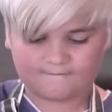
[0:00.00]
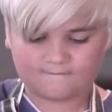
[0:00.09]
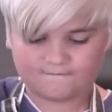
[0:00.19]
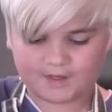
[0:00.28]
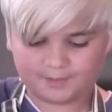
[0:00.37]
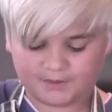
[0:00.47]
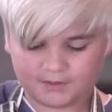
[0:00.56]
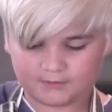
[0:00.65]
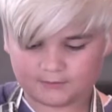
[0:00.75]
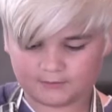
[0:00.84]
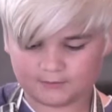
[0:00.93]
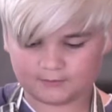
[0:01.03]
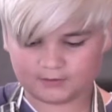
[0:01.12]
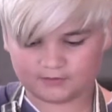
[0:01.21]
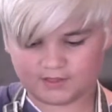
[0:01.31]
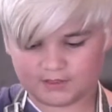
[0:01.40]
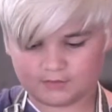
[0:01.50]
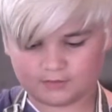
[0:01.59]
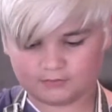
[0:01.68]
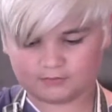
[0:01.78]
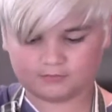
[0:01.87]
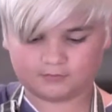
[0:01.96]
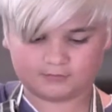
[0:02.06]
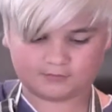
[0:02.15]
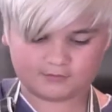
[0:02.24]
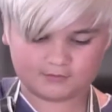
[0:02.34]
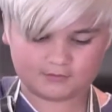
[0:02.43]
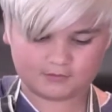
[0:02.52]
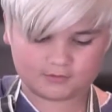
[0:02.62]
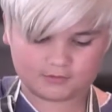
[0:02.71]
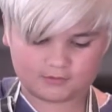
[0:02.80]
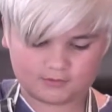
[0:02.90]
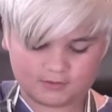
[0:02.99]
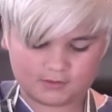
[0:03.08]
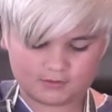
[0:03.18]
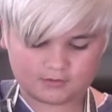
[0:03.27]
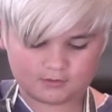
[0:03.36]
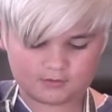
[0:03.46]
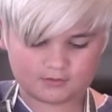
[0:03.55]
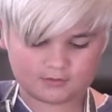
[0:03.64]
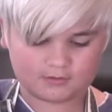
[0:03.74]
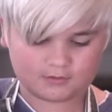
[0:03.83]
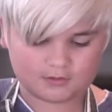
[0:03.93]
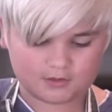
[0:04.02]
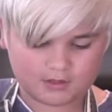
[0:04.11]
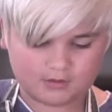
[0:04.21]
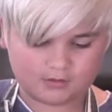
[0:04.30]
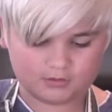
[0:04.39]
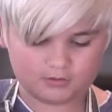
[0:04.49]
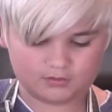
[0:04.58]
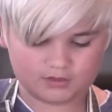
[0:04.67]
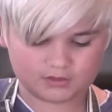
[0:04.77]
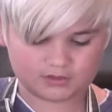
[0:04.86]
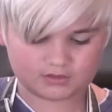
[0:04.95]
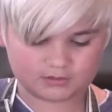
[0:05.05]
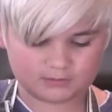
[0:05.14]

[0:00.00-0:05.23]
flip it, like that. Oh, alright. And I'll do this.